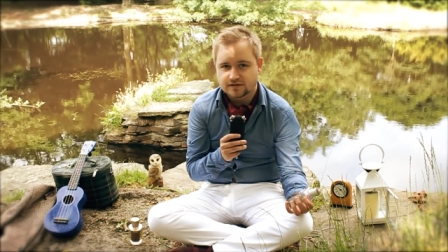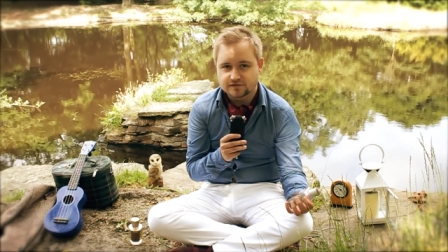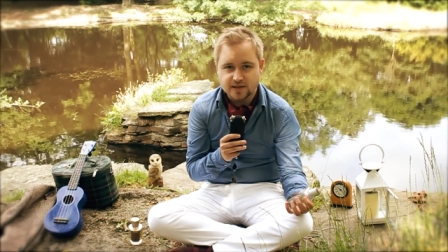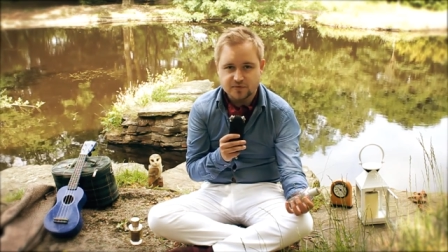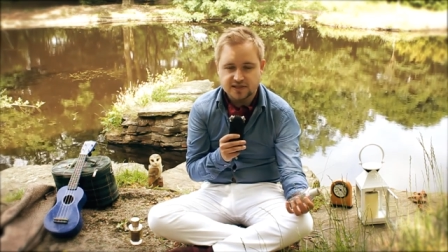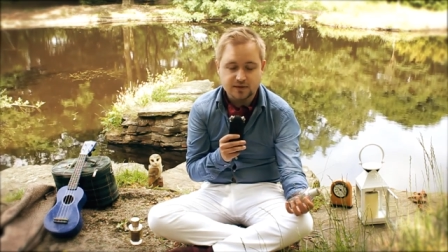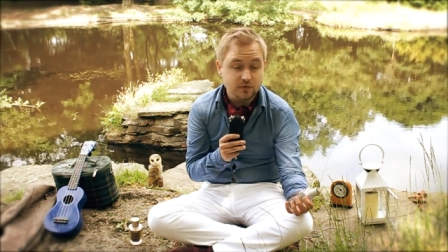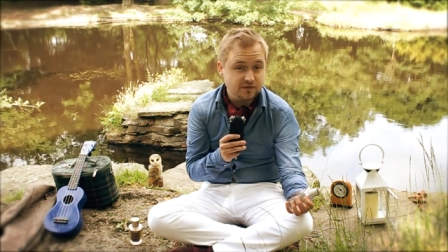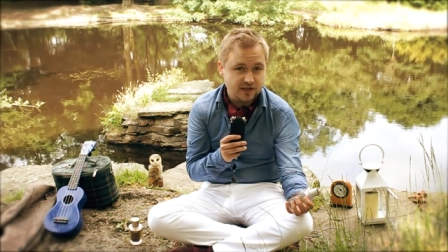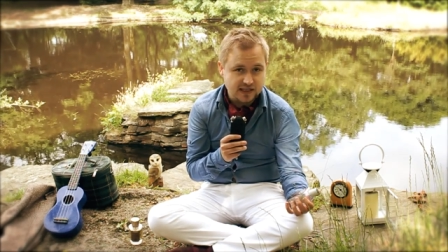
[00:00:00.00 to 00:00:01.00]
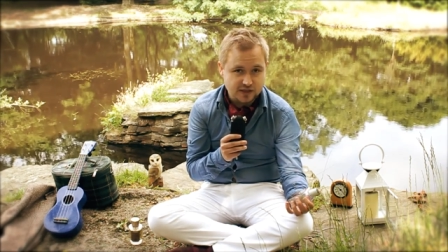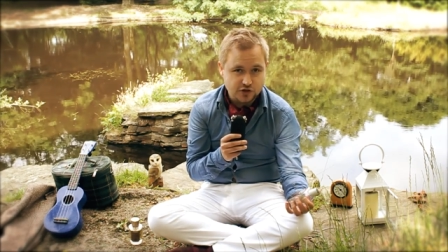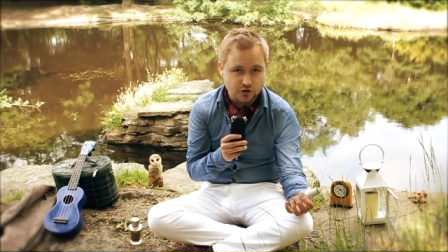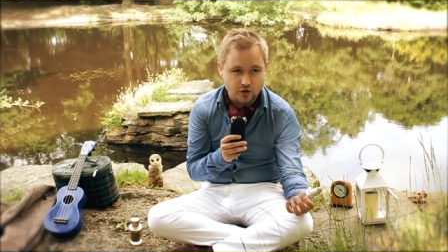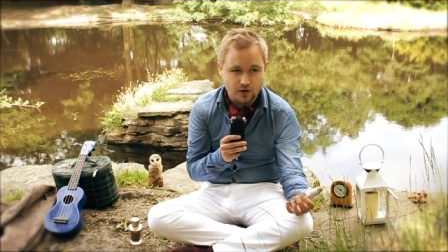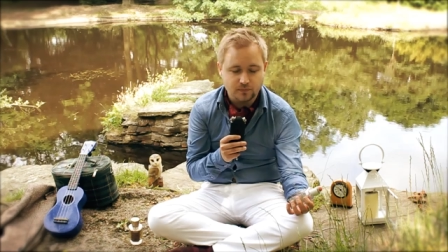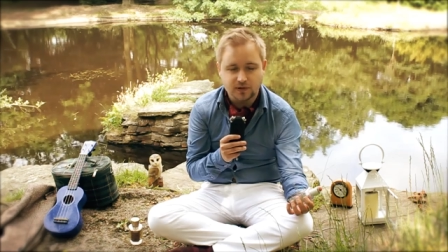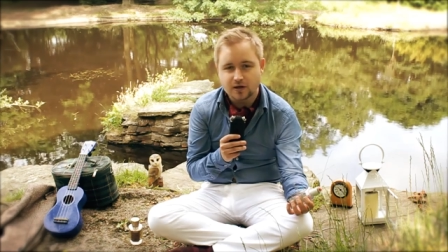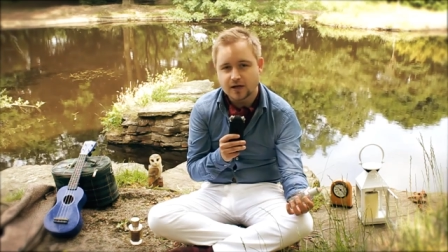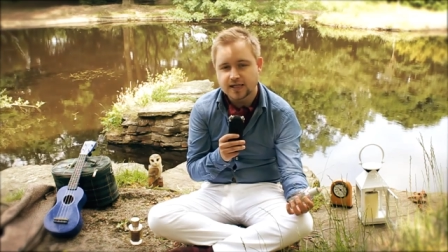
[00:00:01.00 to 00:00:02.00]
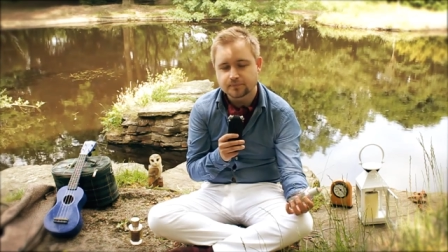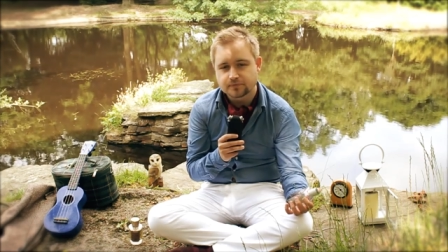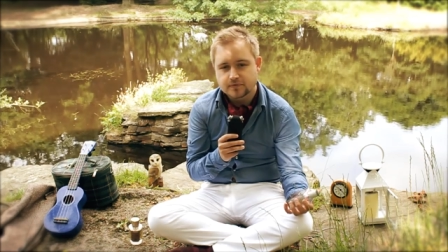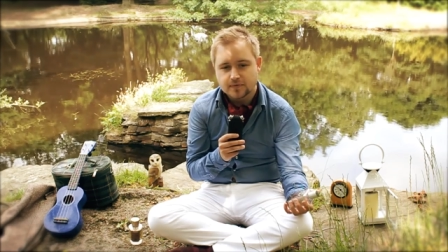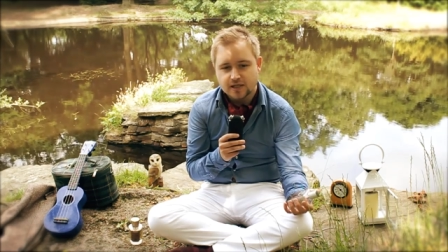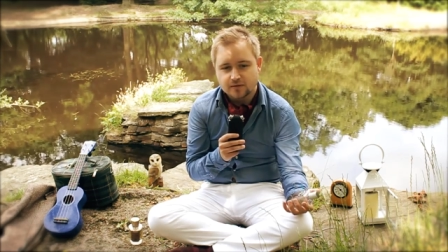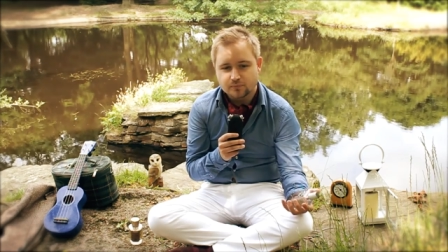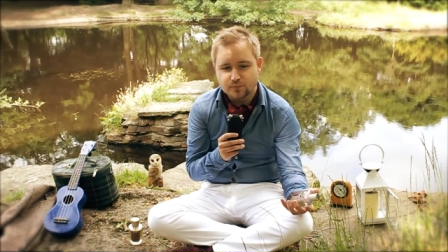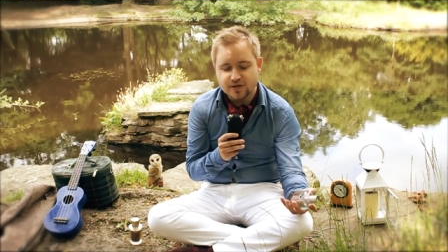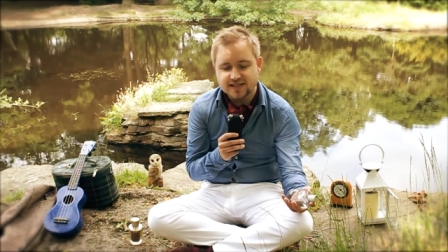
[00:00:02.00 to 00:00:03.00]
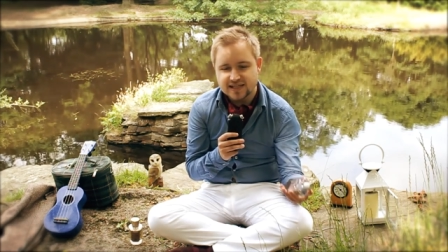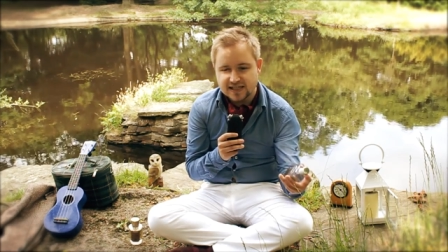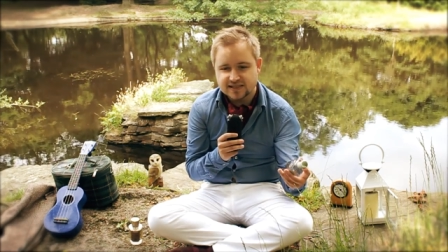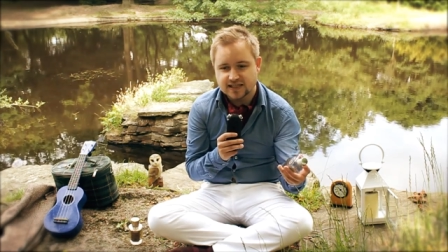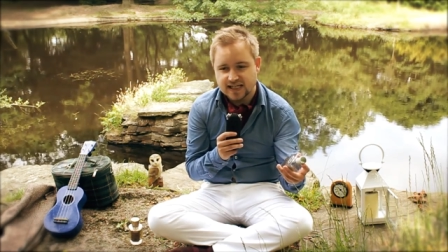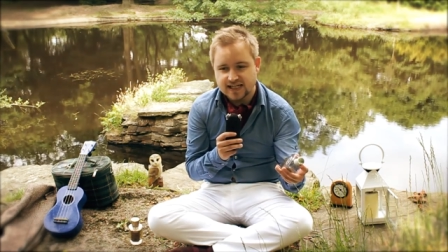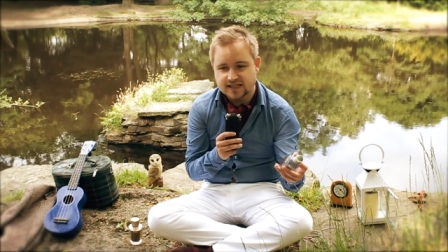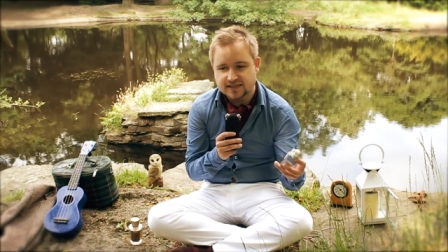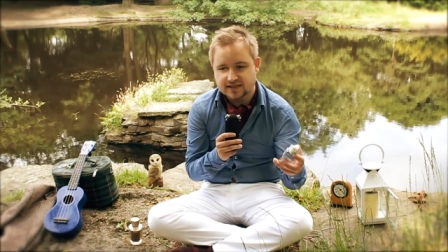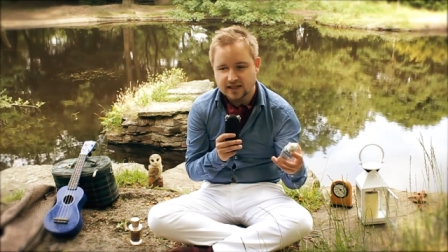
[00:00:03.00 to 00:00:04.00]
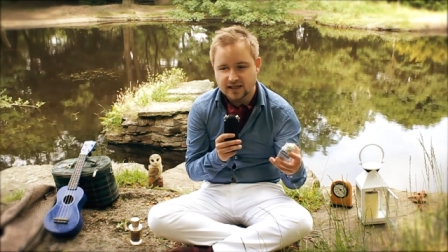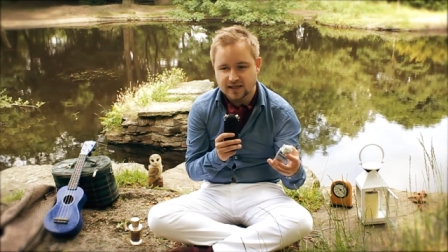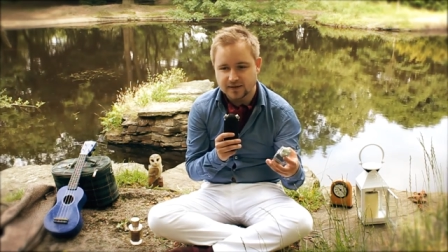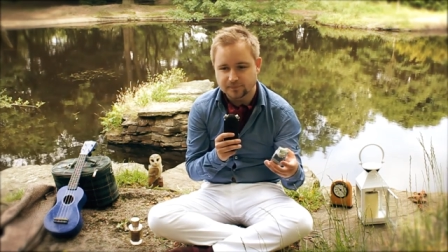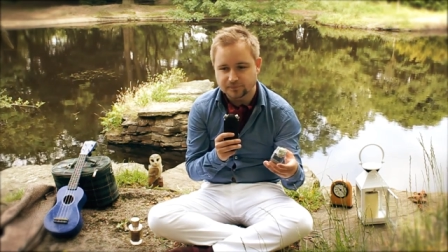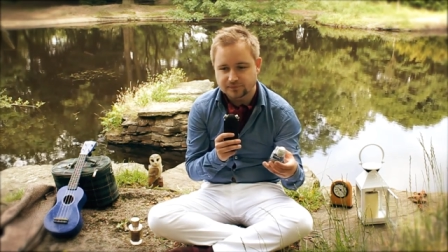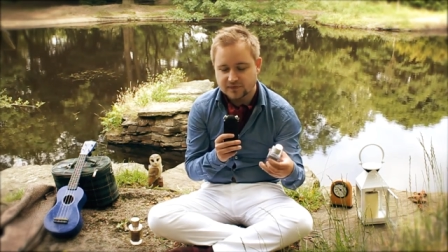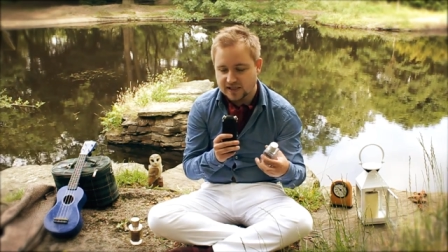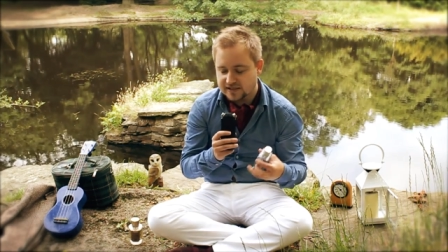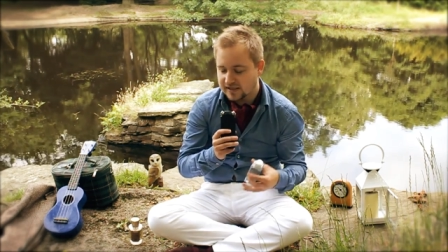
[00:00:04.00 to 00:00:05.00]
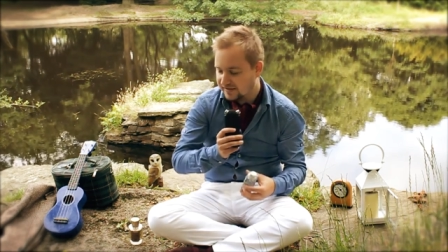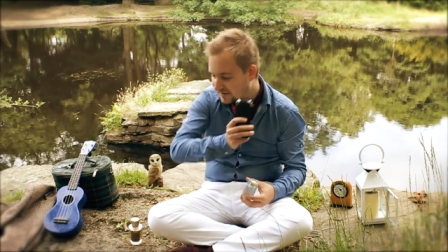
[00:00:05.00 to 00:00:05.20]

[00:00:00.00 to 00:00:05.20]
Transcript: famously with the Dior Online but this is um, it,